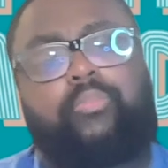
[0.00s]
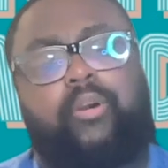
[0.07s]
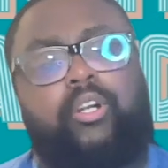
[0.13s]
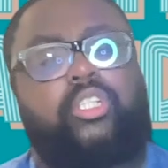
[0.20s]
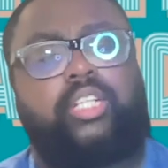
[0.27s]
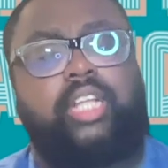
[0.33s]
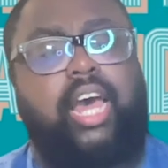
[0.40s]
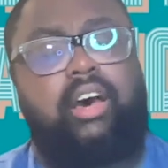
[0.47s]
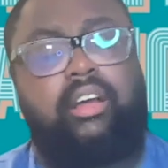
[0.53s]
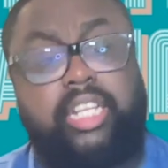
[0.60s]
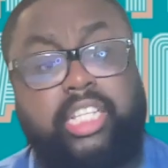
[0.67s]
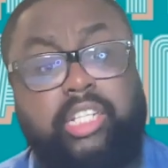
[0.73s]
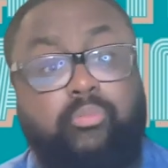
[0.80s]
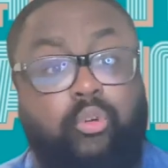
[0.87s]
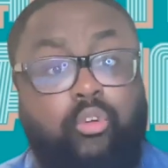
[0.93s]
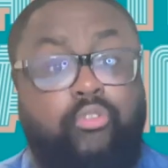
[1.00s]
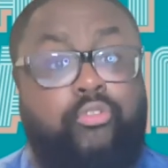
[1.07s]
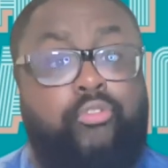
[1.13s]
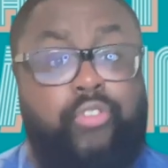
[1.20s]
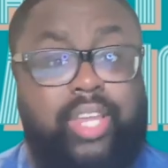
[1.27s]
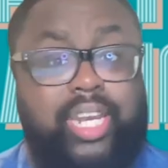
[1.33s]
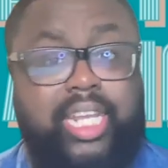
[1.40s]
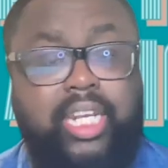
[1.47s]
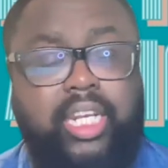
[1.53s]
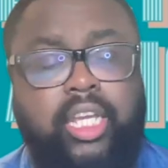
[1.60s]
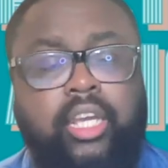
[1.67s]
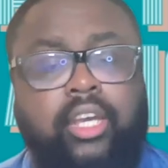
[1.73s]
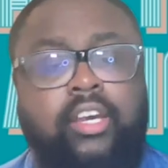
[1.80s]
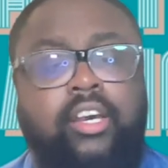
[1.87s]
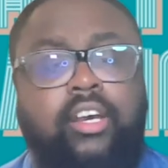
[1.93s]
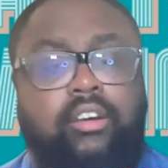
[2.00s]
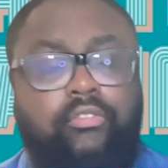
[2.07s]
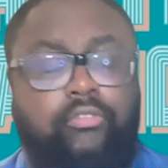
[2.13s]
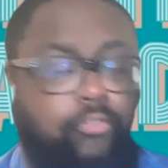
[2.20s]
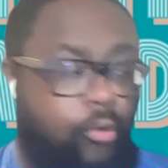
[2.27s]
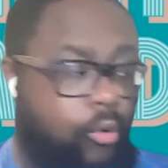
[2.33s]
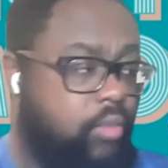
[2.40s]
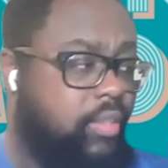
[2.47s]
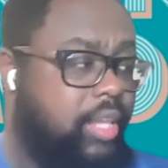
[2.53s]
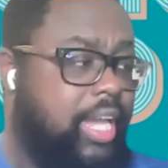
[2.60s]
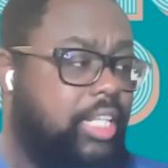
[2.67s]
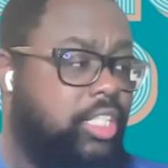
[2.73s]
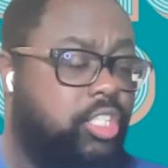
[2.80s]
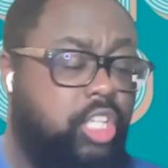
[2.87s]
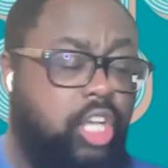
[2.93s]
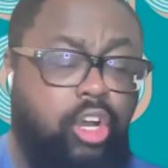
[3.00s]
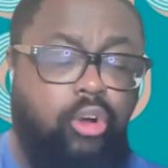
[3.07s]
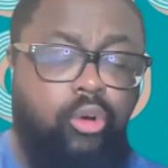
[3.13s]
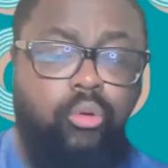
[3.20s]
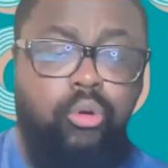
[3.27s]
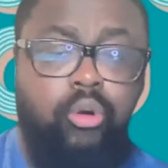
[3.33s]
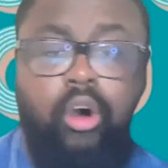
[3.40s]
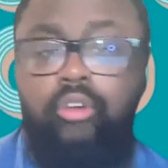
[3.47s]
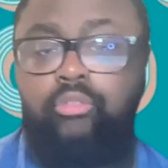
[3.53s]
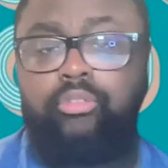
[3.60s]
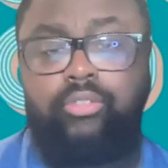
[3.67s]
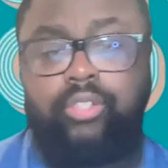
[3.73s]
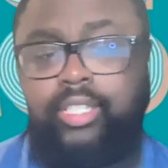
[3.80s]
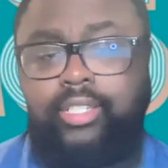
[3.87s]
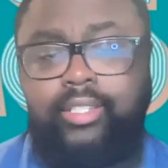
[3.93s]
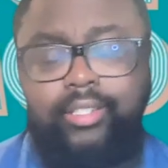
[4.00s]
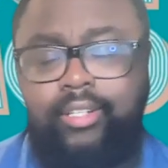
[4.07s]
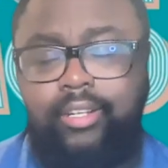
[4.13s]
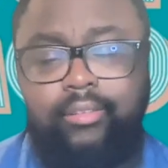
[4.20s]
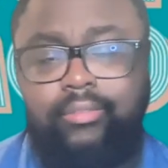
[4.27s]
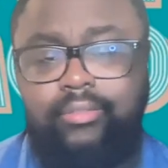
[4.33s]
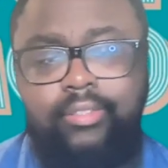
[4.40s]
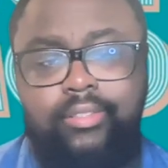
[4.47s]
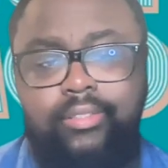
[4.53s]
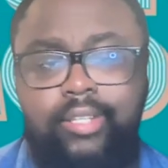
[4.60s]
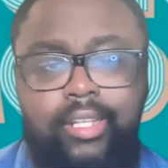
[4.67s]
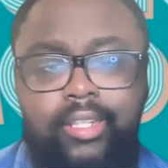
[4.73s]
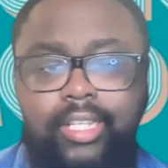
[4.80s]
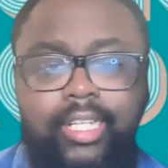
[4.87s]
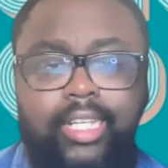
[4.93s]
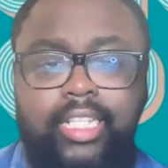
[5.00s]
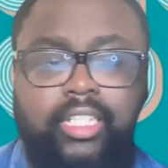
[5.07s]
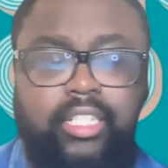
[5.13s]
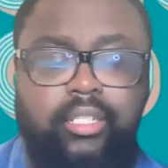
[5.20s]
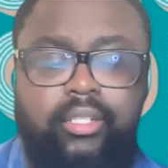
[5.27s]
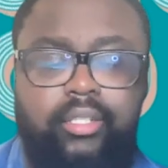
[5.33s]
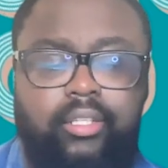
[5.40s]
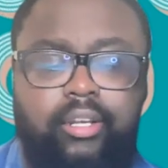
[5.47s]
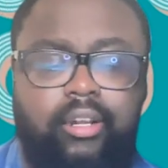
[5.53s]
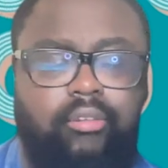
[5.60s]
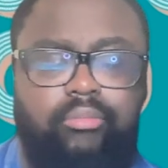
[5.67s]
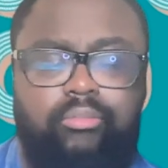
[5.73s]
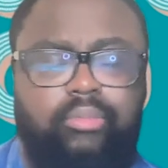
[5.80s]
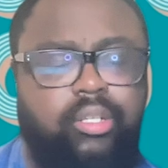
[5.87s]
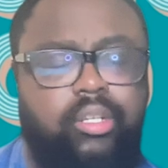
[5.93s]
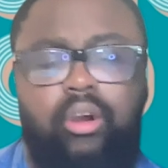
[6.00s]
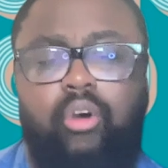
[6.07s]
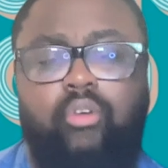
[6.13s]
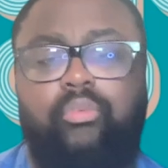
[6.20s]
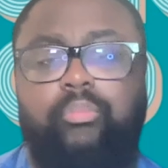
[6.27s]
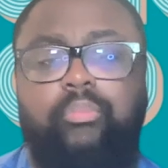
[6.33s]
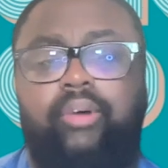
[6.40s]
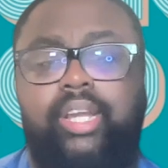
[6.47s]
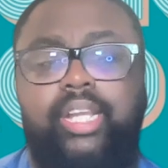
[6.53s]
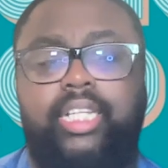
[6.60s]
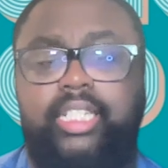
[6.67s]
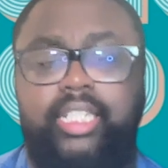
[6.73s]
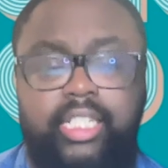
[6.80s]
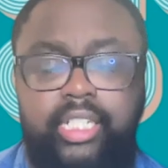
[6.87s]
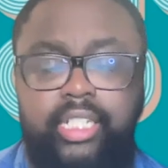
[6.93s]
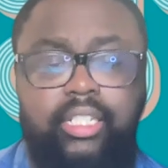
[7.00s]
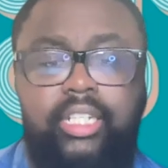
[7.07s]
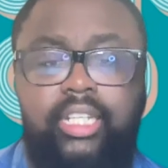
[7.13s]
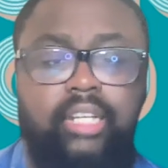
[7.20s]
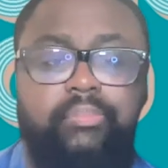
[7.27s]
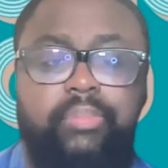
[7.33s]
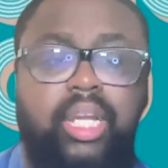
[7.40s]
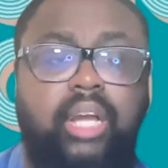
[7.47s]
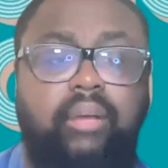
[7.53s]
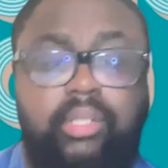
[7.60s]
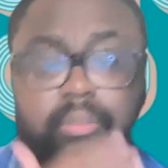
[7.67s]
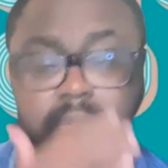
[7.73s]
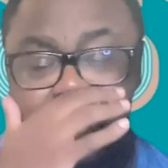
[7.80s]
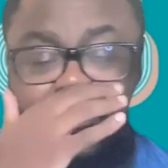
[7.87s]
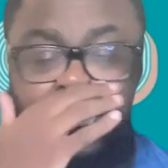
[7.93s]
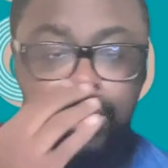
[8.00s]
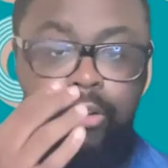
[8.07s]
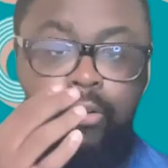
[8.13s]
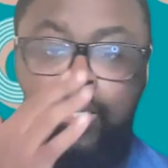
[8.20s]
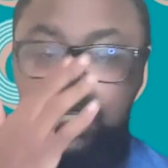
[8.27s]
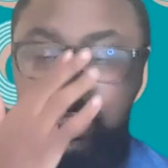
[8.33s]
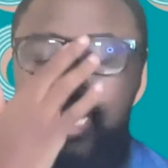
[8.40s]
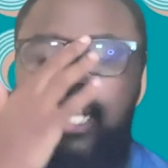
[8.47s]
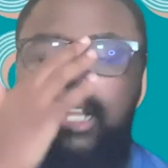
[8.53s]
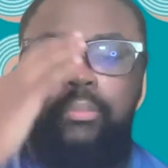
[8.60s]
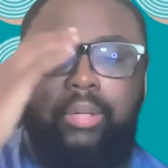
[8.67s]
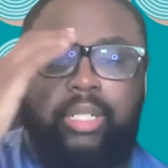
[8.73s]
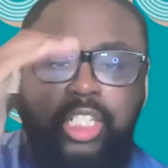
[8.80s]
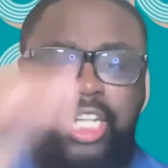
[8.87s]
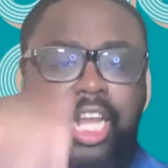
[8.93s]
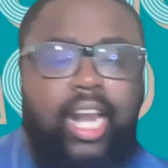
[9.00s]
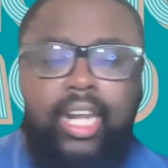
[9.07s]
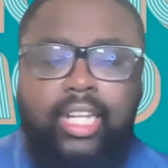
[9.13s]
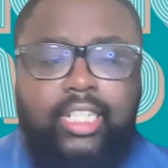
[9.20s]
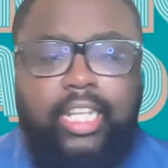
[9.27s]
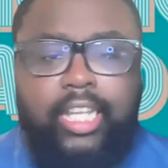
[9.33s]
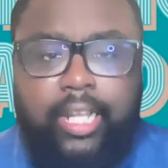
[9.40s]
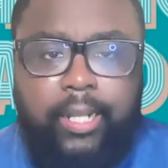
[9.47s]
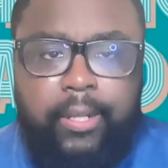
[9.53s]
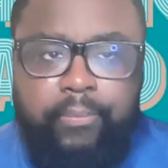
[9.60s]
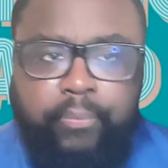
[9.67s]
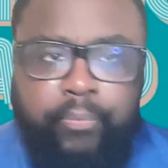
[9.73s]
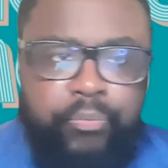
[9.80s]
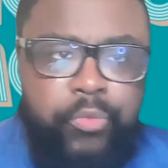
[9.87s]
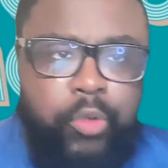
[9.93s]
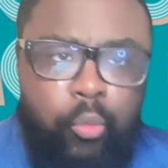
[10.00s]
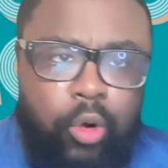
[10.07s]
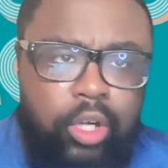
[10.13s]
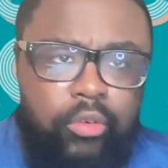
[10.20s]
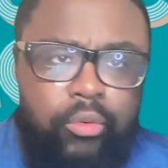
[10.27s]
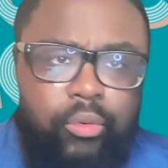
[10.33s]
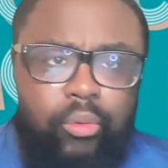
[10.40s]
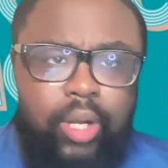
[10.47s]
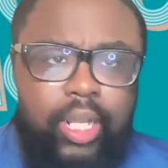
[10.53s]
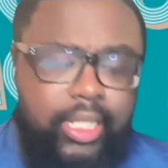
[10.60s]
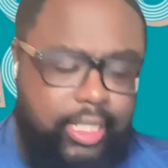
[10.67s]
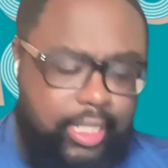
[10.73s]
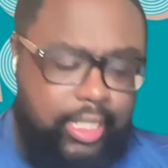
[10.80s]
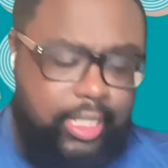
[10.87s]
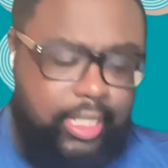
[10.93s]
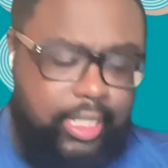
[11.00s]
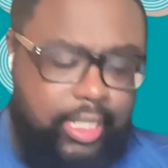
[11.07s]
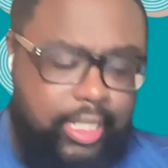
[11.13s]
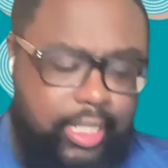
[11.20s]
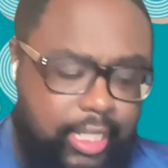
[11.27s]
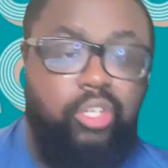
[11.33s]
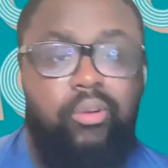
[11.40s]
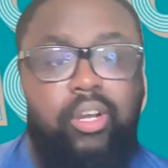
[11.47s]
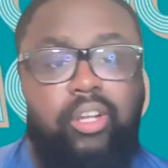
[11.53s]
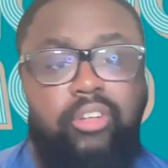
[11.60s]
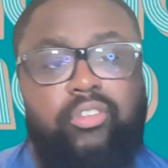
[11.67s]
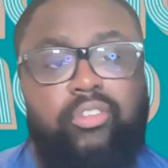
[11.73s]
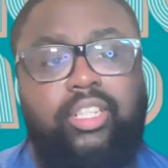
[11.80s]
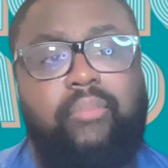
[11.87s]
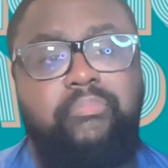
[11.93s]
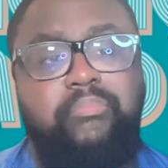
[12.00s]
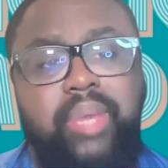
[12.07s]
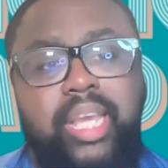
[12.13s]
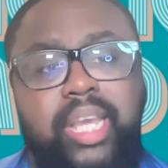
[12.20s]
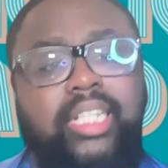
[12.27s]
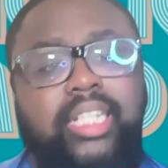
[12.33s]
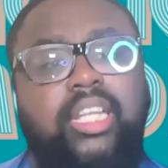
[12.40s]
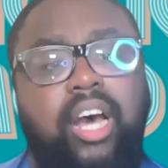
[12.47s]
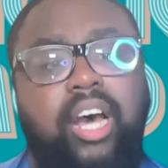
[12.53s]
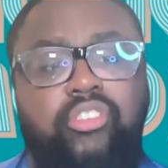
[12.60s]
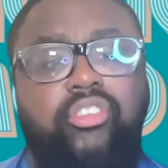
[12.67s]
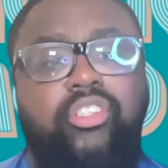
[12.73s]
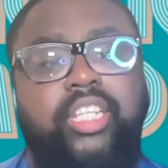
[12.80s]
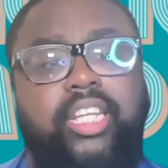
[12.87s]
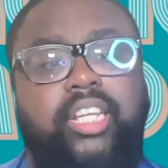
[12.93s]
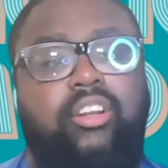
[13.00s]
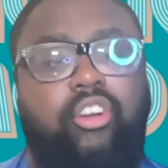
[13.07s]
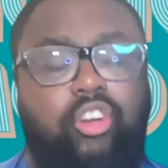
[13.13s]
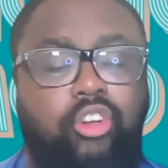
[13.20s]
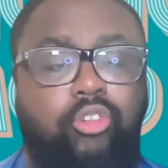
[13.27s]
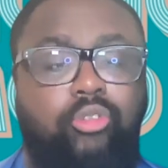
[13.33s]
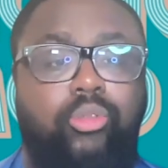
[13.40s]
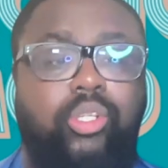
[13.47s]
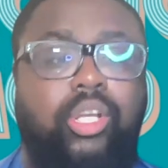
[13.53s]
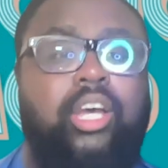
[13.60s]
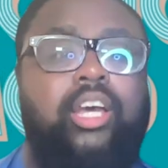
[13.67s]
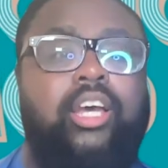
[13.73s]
personality is more fitted for that. So hopefully, you know, nothing gets, you know, we overplay this and it becomes a big deal. But shout out to him. Wonderful race in the men's 200, the men's 110 hurdles.